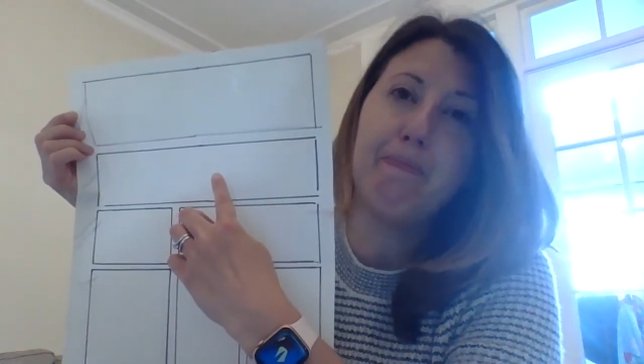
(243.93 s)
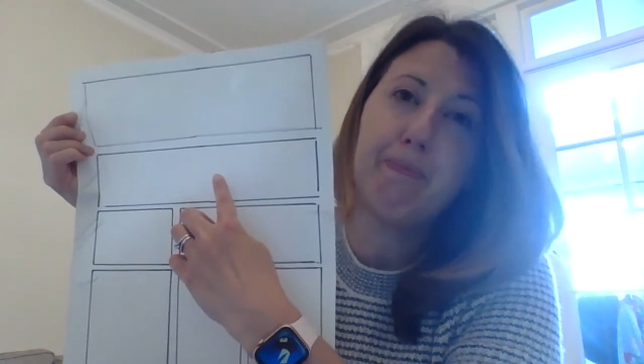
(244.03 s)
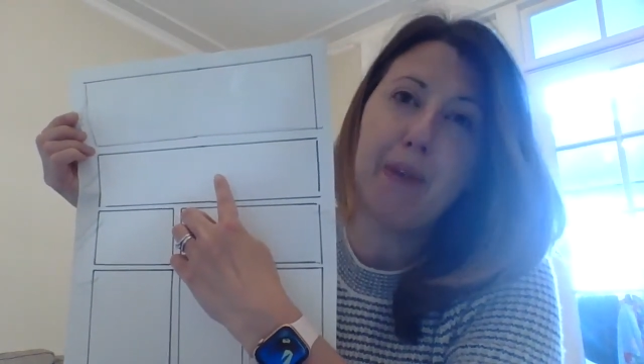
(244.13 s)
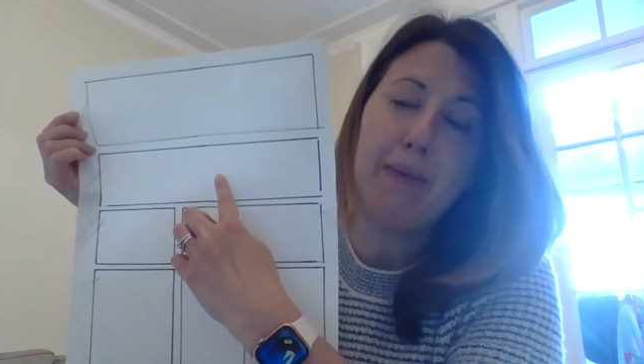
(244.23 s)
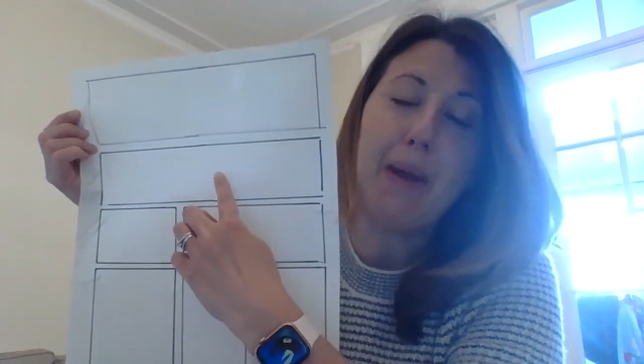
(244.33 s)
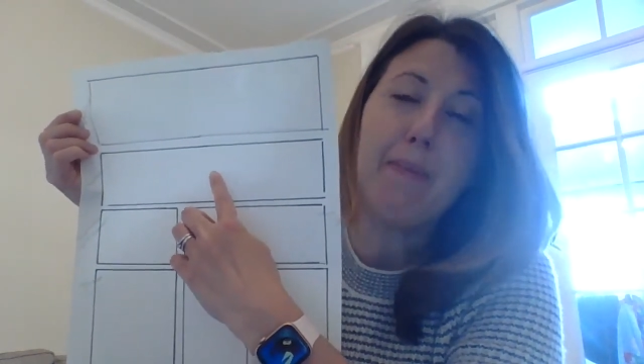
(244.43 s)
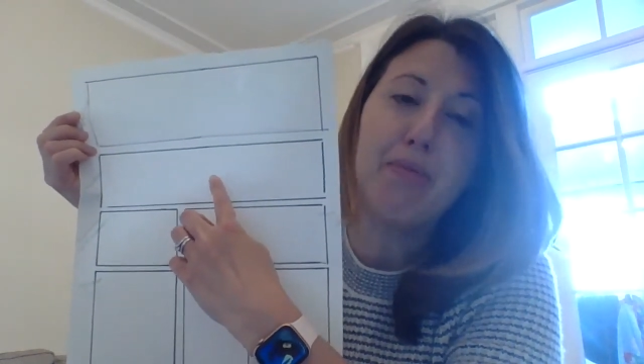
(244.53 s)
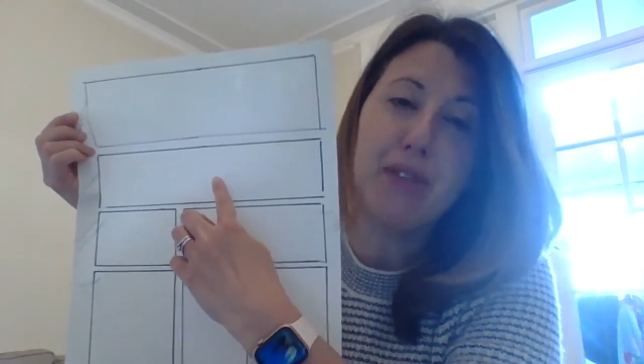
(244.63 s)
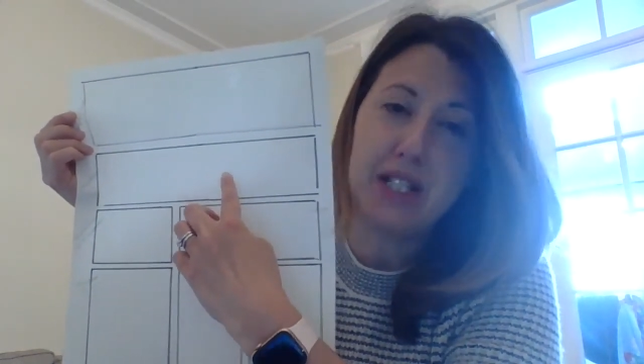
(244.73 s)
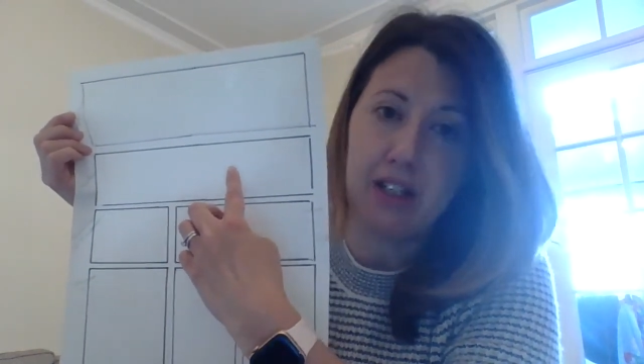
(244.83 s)
maybe
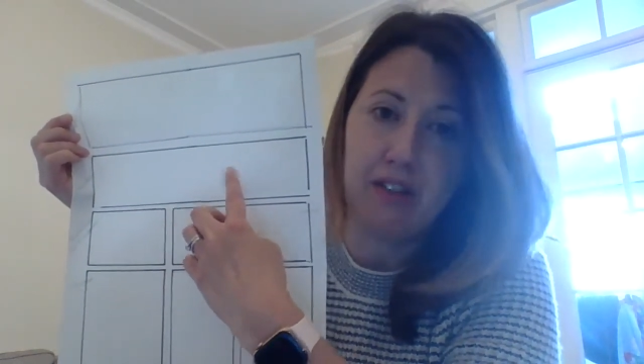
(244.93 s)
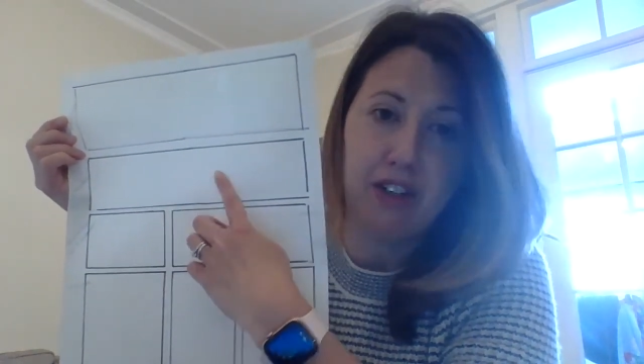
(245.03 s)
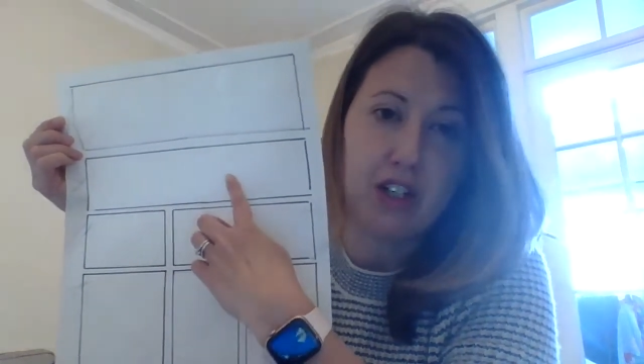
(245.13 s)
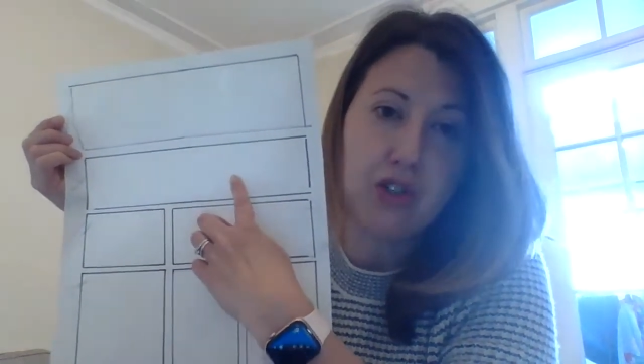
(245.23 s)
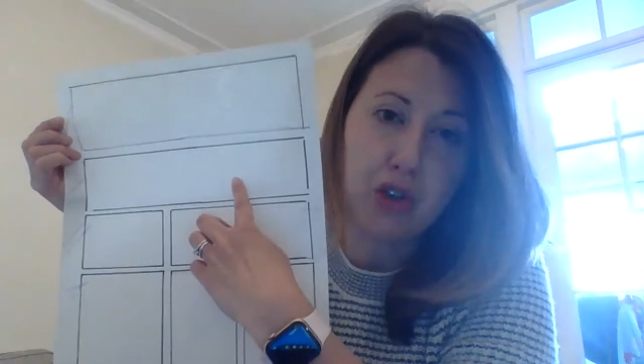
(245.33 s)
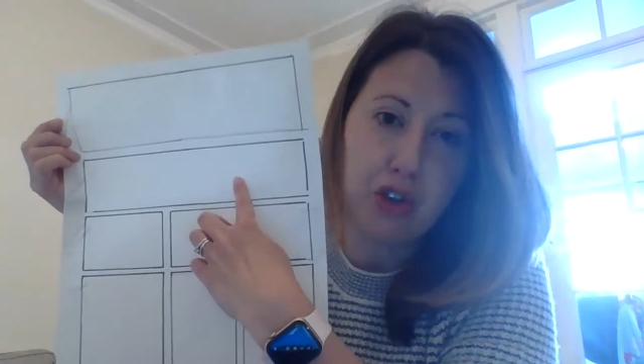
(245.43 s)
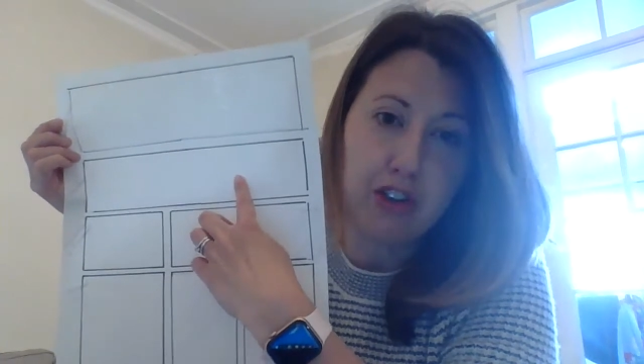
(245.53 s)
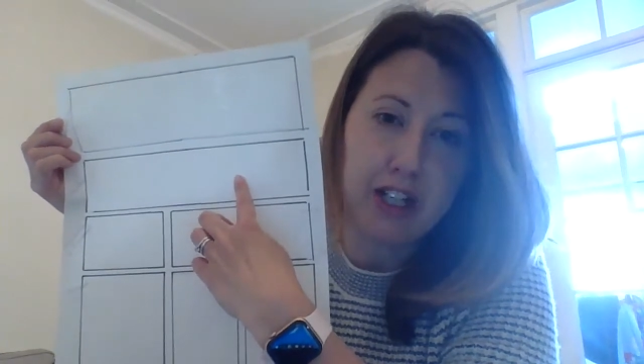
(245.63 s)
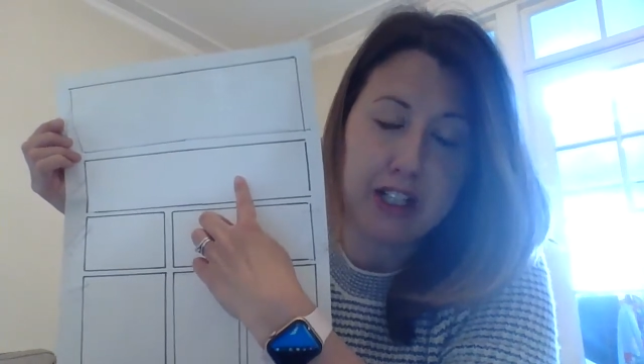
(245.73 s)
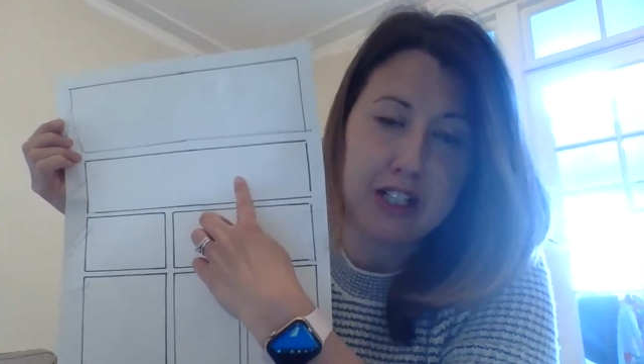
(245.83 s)
Britain
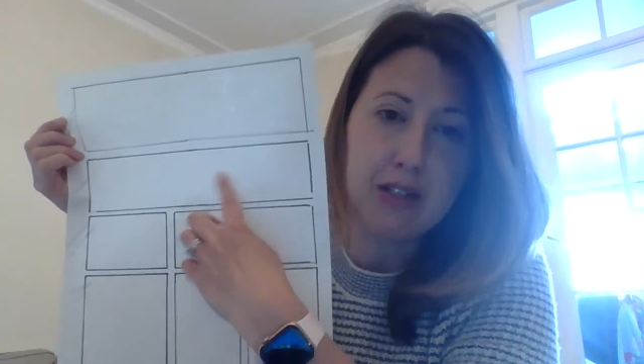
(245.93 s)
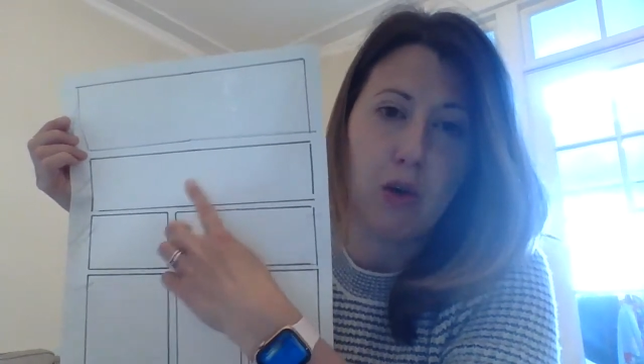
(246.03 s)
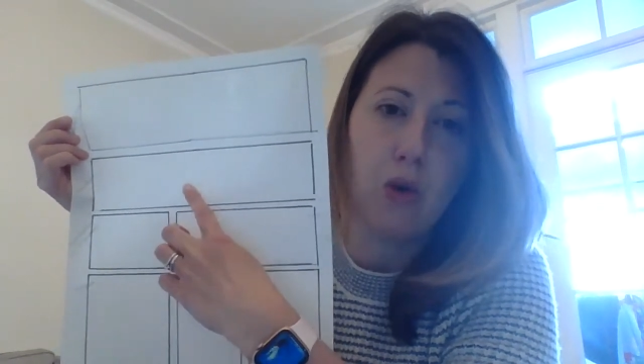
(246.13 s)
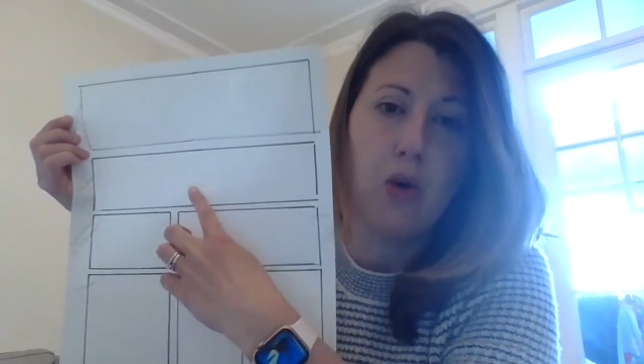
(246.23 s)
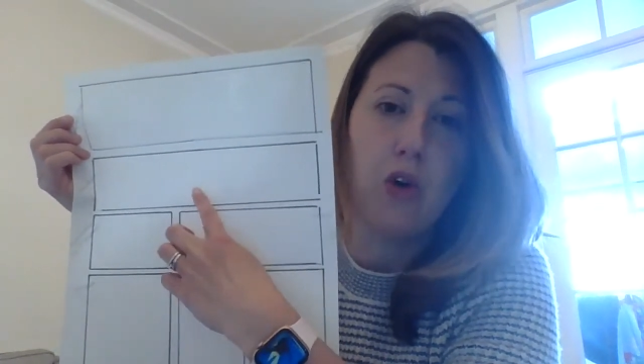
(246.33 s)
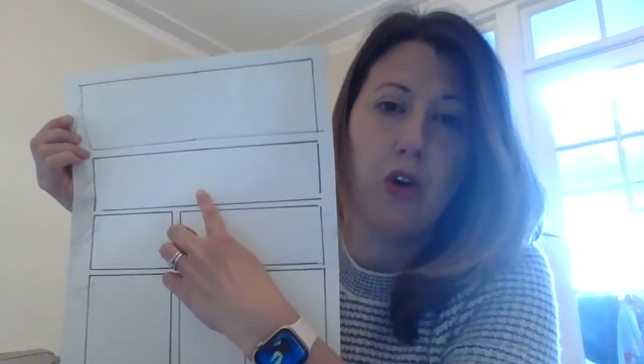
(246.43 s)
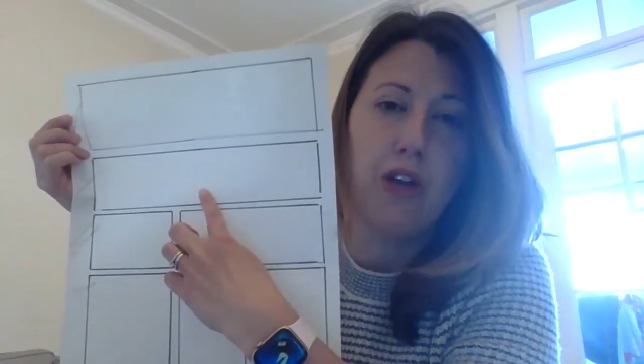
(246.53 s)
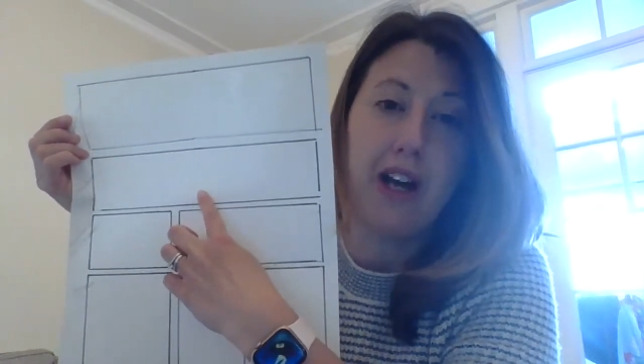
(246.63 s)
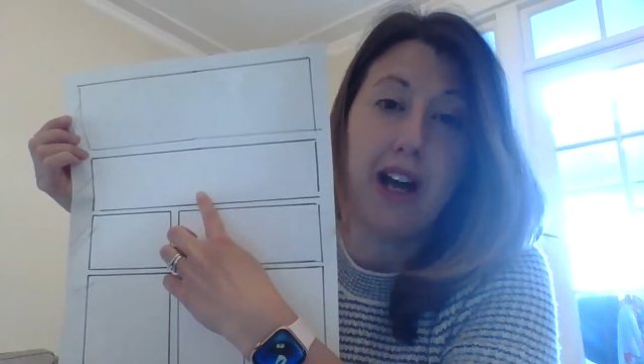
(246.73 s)
victorious or